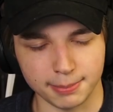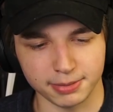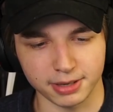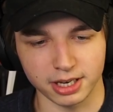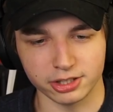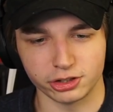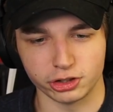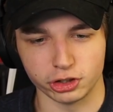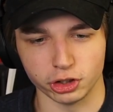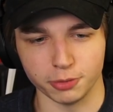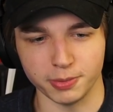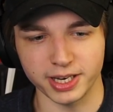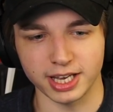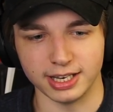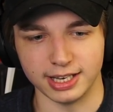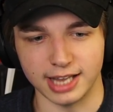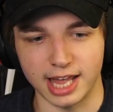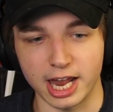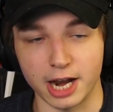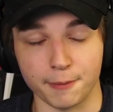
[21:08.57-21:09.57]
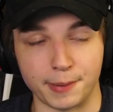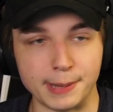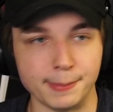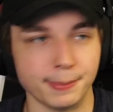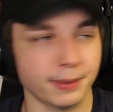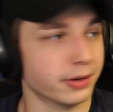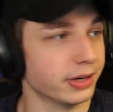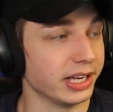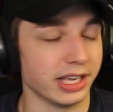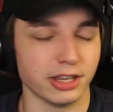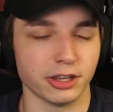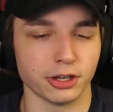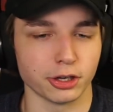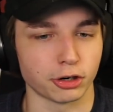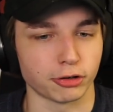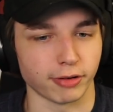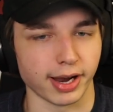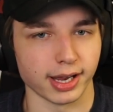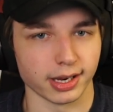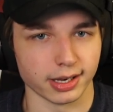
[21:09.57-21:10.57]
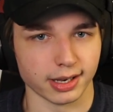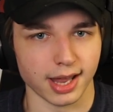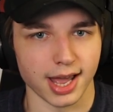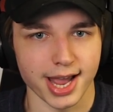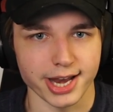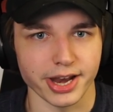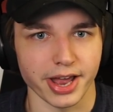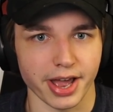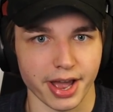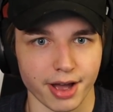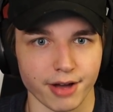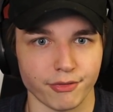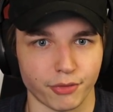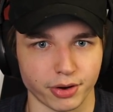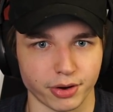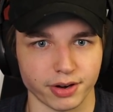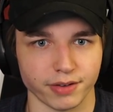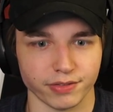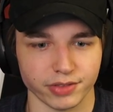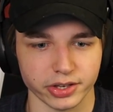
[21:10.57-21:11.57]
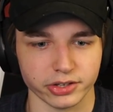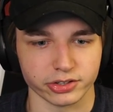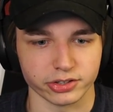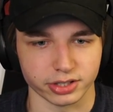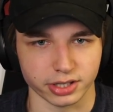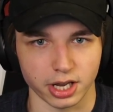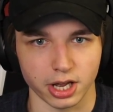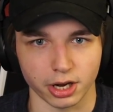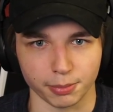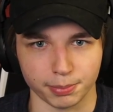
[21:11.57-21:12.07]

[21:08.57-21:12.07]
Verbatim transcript: assuming a lot of people in the Grand Line have one of these log